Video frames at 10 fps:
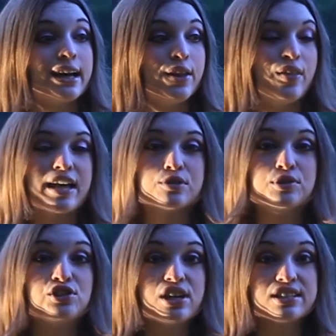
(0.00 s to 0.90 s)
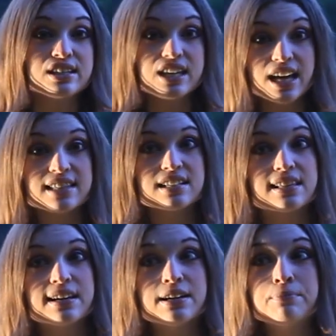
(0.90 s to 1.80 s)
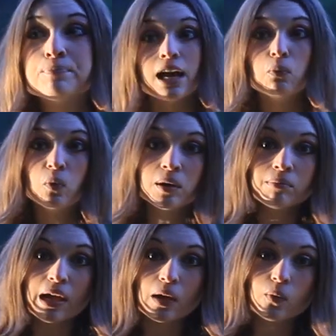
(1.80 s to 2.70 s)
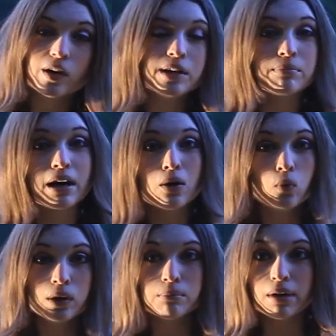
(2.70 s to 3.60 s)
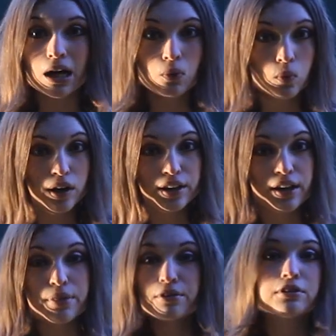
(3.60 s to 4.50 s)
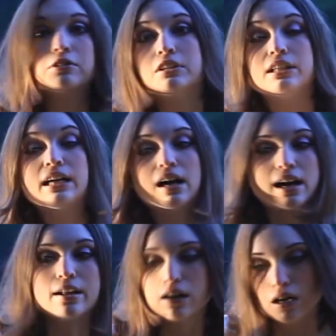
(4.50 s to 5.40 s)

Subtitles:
and that's when Jason gets them, and one by one by one by one, they're got.